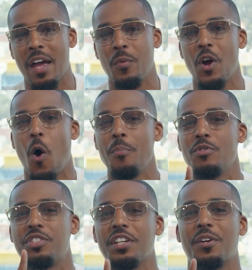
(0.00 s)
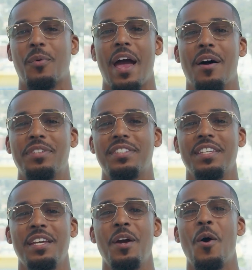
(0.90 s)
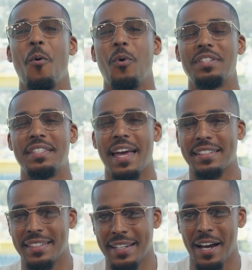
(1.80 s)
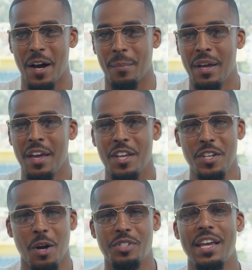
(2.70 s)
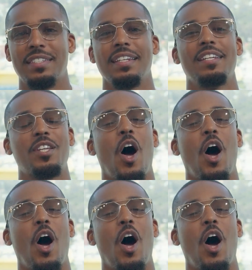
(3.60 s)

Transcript: and we hope you stick around to see what's next to come. You know, Jason Lee's